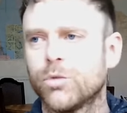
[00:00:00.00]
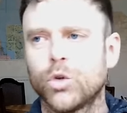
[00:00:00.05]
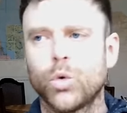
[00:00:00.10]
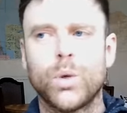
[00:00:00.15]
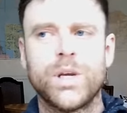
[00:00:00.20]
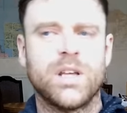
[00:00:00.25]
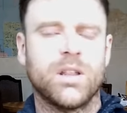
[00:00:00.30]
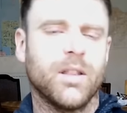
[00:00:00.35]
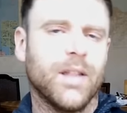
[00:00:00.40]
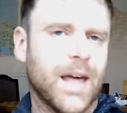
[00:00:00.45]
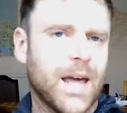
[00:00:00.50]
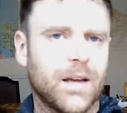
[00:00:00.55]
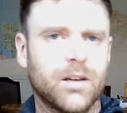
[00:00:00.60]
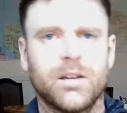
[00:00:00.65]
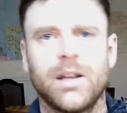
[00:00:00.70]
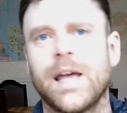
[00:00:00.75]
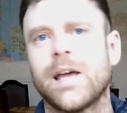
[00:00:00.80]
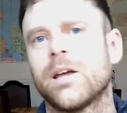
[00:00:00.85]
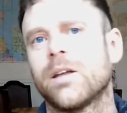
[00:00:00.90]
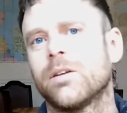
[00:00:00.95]
tweak that
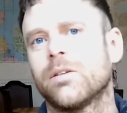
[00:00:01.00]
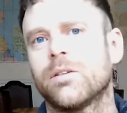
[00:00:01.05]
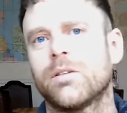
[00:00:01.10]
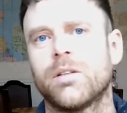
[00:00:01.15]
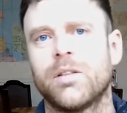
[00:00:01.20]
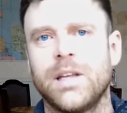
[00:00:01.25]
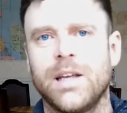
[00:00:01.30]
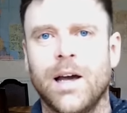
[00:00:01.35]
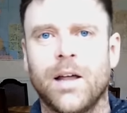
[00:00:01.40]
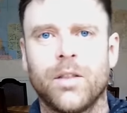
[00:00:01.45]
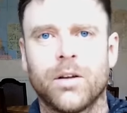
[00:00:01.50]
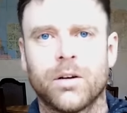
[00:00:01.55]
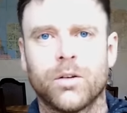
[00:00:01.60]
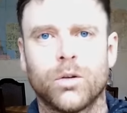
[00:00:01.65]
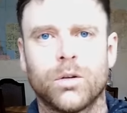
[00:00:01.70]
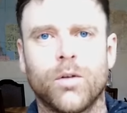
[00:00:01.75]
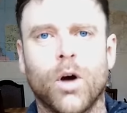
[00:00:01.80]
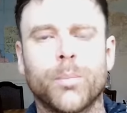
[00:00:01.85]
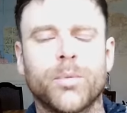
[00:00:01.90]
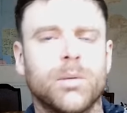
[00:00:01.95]
and the other
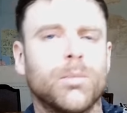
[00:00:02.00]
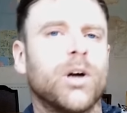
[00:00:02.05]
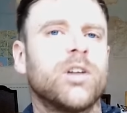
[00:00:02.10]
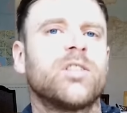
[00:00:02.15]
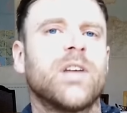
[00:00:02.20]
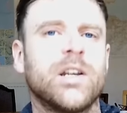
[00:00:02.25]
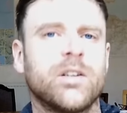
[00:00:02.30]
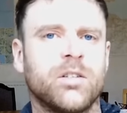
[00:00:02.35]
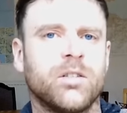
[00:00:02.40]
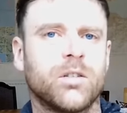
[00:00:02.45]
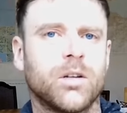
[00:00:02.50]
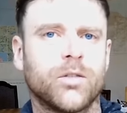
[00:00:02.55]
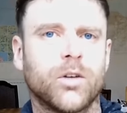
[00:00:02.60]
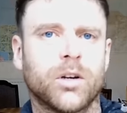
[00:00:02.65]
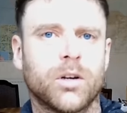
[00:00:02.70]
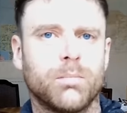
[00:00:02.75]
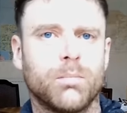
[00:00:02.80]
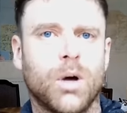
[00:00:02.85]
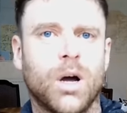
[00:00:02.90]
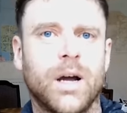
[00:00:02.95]
sort of optimizations I've
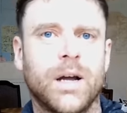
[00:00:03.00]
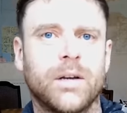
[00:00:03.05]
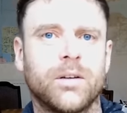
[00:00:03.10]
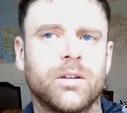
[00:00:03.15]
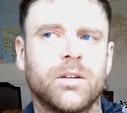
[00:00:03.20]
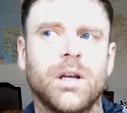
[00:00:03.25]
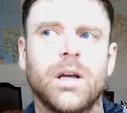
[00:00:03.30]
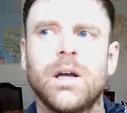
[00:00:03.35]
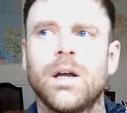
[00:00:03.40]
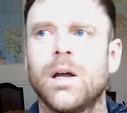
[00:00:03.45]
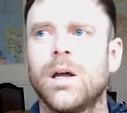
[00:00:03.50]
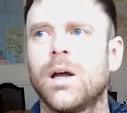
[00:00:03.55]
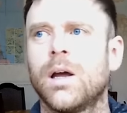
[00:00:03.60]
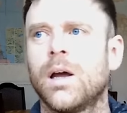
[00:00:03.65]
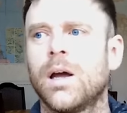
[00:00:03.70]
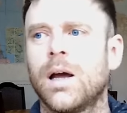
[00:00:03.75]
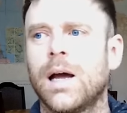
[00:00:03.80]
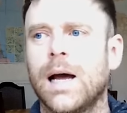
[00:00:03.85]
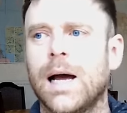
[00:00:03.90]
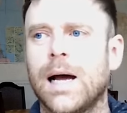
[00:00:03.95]
got in mind,
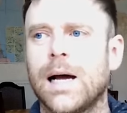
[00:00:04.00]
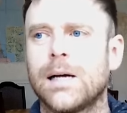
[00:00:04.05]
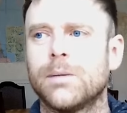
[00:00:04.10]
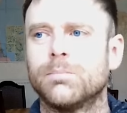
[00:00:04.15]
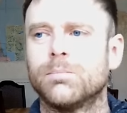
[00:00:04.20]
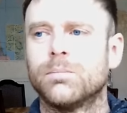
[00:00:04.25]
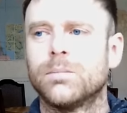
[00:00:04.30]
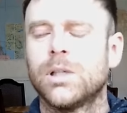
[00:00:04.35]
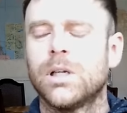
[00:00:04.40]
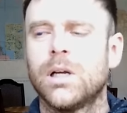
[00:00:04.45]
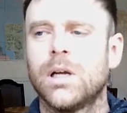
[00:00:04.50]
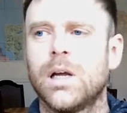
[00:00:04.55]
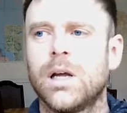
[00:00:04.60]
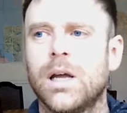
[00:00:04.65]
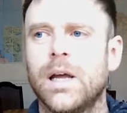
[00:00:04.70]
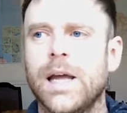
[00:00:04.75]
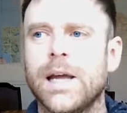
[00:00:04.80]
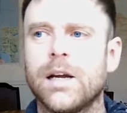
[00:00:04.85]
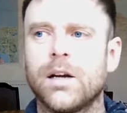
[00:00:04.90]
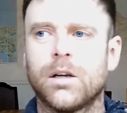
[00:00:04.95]
um,
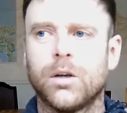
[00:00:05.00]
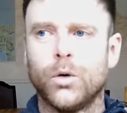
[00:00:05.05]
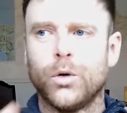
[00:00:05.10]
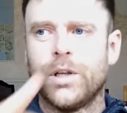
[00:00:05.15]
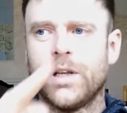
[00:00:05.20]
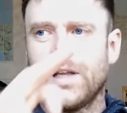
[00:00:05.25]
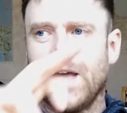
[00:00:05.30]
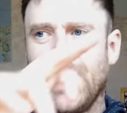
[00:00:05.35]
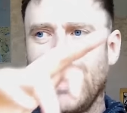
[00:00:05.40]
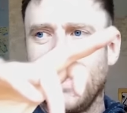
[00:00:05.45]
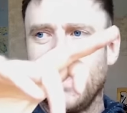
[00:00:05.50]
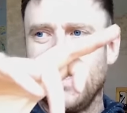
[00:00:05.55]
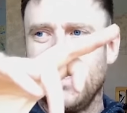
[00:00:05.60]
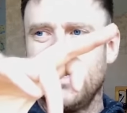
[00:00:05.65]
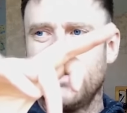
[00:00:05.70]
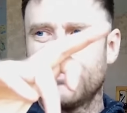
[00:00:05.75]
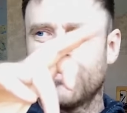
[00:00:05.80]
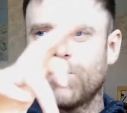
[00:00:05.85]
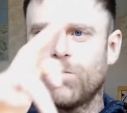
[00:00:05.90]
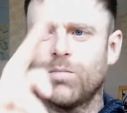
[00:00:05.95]
including
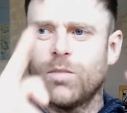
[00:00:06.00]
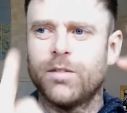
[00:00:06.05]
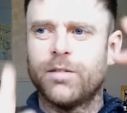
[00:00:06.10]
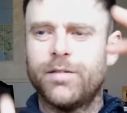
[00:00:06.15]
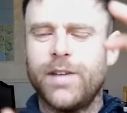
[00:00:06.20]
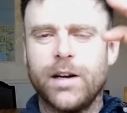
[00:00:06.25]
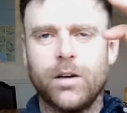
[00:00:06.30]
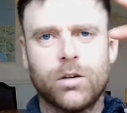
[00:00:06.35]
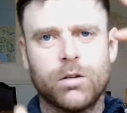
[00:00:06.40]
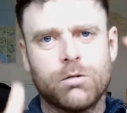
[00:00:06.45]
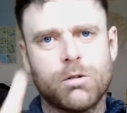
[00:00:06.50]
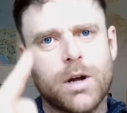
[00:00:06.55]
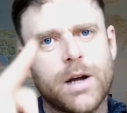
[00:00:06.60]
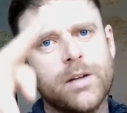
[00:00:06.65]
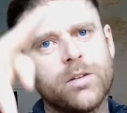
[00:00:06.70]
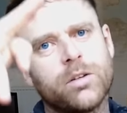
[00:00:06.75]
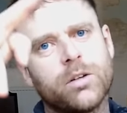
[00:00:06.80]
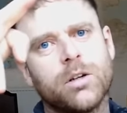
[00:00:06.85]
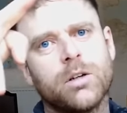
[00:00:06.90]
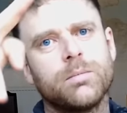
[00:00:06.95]
a
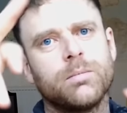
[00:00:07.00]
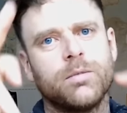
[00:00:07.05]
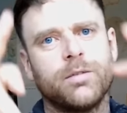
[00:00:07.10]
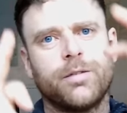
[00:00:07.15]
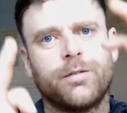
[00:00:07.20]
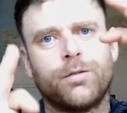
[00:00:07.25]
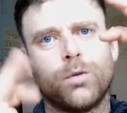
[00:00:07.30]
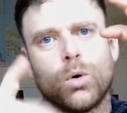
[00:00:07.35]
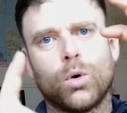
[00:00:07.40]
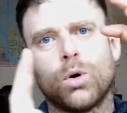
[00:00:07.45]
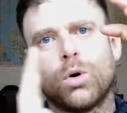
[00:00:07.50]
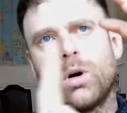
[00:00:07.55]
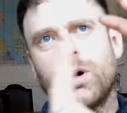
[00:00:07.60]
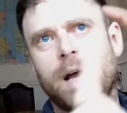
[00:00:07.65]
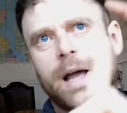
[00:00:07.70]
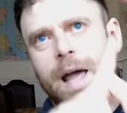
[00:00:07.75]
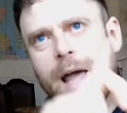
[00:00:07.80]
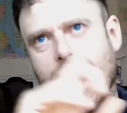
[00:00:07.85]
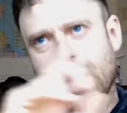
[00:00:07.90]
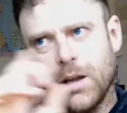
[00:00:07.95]
vectorizer
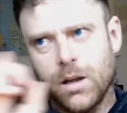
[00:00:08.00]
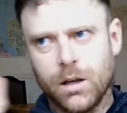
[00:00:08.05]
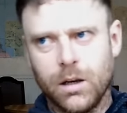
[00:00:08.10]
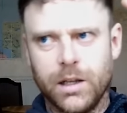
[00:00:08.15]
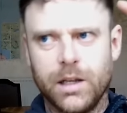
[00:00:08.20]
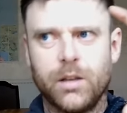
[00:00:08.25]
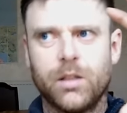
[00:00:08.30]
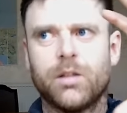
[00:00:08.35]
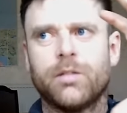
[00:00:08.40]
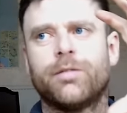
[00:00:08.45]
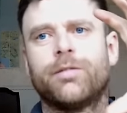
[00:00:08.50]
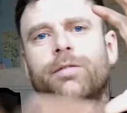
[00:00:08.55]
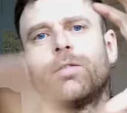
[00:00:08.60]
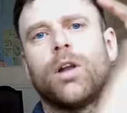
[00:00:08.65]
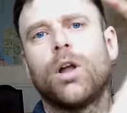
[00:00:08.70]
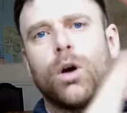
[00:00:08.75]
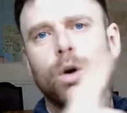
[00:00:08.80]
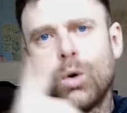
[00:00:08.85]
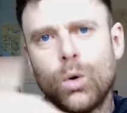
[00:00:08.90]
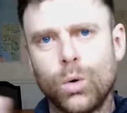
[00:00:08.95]
for angling the
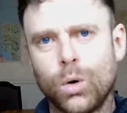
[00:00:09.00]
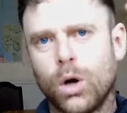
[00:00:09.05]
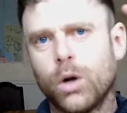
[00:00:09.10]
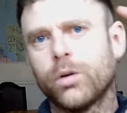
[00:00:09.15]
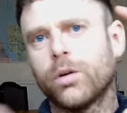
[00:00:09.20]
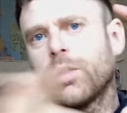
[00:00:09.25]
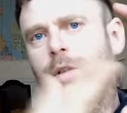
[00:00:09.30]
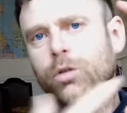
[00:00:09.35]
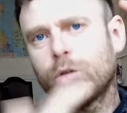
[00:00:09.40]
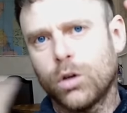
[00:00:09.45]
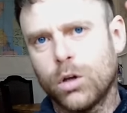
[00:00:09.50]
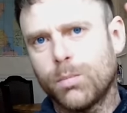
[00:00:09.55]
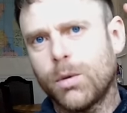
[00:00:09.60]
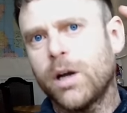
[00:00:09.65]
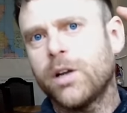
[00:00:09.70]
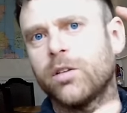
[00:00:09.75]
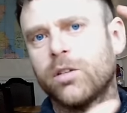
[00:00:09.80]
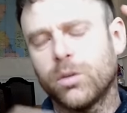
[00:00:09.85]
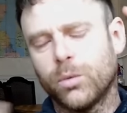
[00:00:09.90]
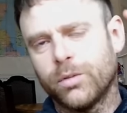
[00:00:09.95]
flow onto the
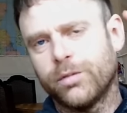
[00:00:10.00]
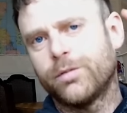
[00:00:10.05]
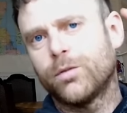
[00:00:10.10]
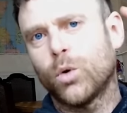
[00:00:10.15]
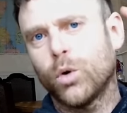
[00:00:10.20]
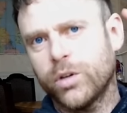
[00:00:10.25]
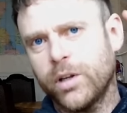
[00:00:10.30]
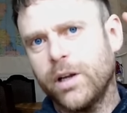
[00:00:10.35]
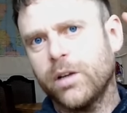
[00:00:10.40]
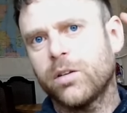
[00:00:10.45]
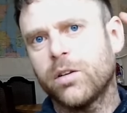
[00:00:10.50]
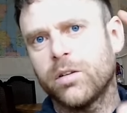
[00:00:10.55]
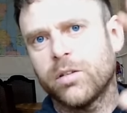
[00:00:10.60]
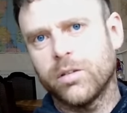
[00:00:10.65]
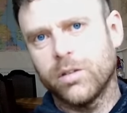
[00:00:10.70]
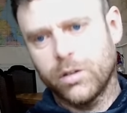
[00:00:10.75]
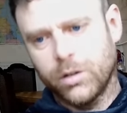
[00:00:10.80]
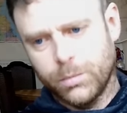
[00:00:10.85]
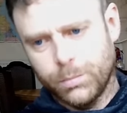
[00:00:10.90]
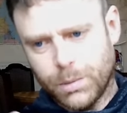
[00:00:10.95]
turbine so it vortexes
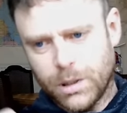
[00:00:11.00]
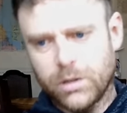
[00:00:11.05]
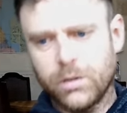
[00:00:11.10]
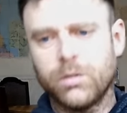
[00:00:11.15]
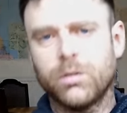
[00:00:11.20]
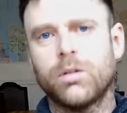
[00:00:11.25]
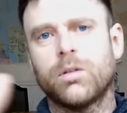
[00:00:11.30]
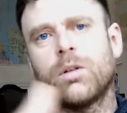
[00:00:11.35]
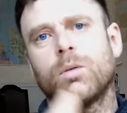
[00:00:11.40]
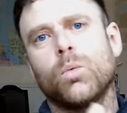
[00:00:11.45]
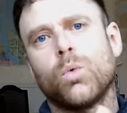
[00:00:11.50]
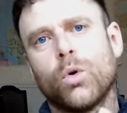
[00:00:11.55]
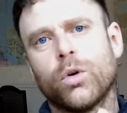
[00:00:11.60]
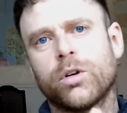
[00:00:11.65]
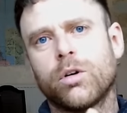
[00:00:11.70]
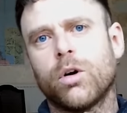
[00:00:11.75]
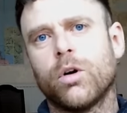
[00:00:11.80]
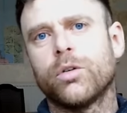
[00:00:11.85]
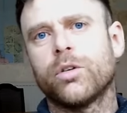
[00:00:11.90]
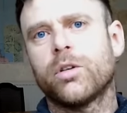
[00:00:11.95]
and spins the
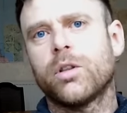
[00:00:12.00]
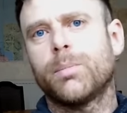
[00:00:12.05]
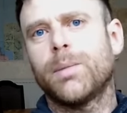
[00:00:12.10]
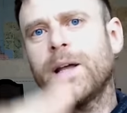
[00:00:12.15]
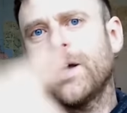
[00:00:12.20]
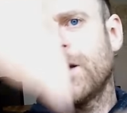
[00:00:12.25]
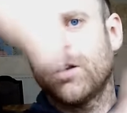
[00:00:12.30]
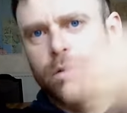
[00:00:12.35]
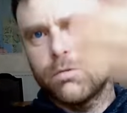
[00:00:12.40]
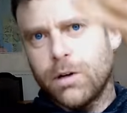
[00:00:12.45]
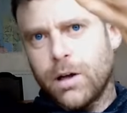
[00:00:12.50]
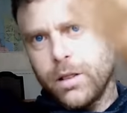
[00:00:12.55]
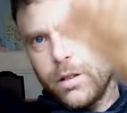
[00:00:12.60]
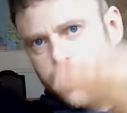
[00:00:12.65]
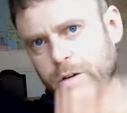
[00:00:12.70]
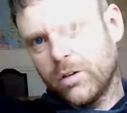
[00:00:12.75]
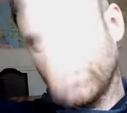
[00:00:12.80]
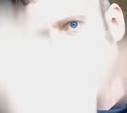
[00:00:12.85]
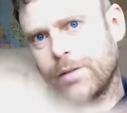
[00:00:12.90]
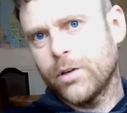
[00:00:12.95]
water onto the blades rather
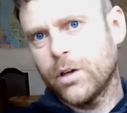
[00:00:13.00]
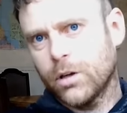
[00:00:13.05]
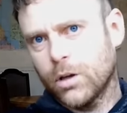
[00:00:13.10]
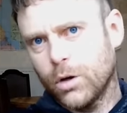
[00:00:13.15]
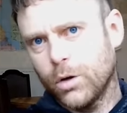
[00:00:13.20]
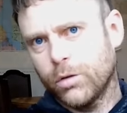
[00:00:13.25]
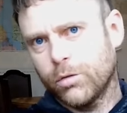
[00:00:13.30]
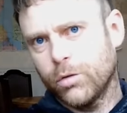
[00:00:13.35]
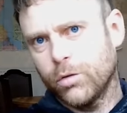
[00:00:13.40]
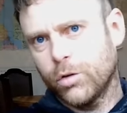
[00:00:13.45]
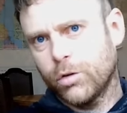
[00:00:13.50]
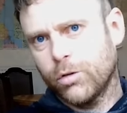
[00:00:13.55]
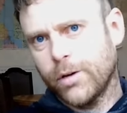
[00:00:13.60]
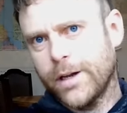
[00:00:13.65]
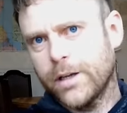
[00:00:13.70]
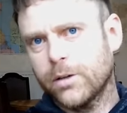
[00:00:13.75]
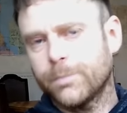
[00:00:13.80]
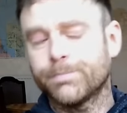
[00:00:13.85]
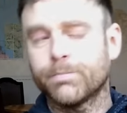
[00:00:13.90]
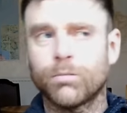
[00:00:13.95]
than just having it go through
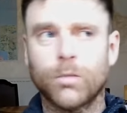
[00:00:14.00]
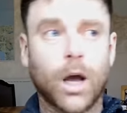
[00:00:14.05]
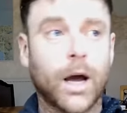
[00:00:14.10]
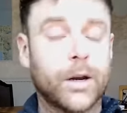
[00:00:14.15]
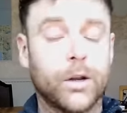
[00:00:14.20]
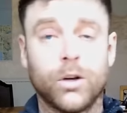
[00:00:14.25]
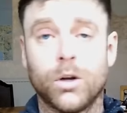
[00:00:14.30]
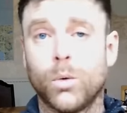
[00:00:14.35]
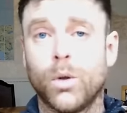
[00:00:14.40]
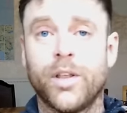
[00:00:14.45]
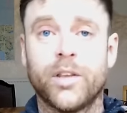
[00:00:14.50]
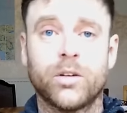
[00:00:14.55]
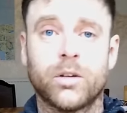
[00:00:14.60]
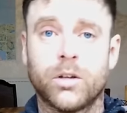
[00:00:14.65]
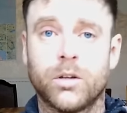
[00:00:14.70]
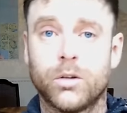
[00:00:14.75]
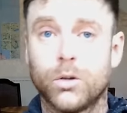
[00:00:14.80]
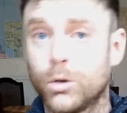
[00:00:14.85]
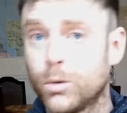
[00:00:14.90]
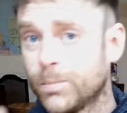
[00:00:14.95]
straight. I don't know what that's
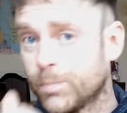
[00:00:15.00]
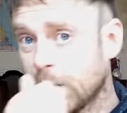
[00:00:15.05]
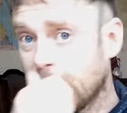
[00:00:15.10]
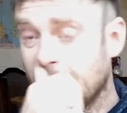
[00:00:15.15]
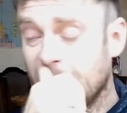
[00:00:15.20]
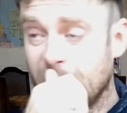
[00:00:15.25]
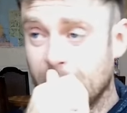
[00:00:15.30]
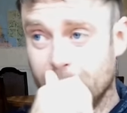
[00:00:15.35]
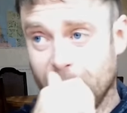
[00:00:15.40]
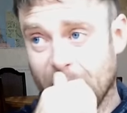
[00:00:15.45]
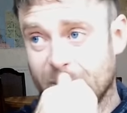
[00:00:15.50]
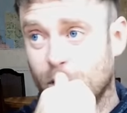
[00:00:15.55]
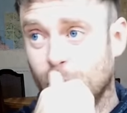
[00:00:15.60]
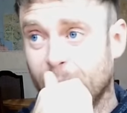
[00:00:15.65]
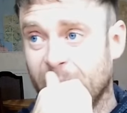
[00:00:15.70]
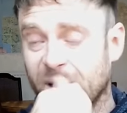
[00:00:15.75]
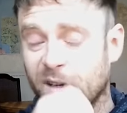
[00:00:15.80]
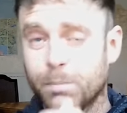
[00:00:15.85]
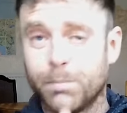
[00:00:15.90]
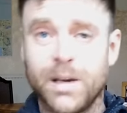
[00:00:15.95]
going to do. Maybe it'll
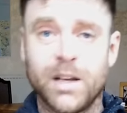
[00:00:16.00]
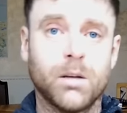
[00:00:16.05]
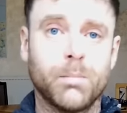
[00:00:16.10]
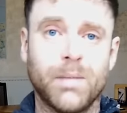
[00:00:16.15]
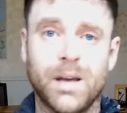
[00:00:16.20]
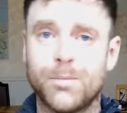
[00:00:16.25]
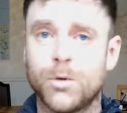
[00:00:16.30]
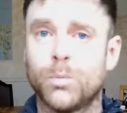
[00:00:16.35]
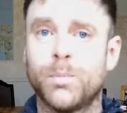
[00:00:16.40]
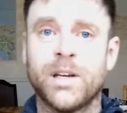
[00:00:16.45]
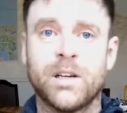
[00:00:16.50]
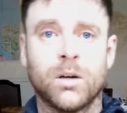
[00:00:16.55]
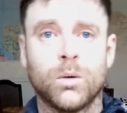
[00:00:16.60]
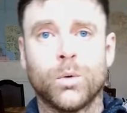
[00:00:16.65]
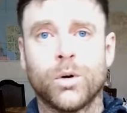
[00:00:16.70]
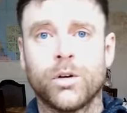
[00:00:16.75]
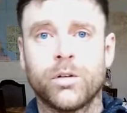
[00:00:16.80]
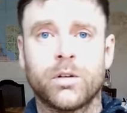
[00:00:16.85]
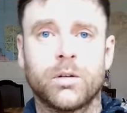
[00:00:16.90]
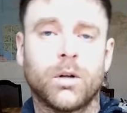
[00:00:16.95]
make it better, maybe it'll make it
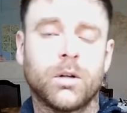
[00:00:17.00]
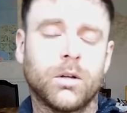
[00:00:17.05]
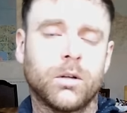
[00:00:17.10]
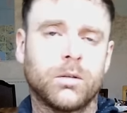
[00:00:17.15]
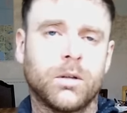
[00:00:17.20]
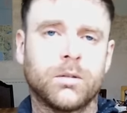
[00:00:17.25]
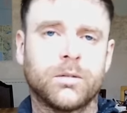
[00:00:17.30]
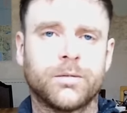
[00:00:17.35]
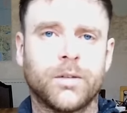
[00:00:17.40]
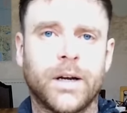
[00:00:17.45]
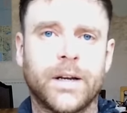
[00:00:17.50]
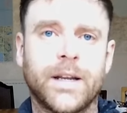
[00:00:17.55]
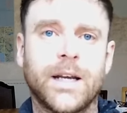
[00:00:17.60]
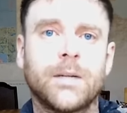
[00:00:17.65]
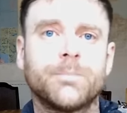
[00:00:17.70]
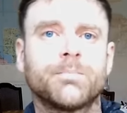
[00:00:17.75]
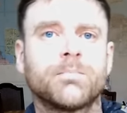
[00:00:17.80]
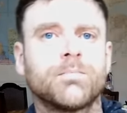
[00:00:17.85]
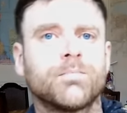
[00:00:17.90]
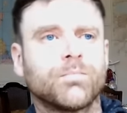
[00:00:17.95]
worse. I'll, I'll find
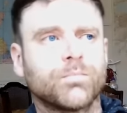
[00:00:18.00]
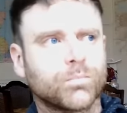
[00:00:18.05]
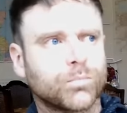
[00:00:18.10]
out.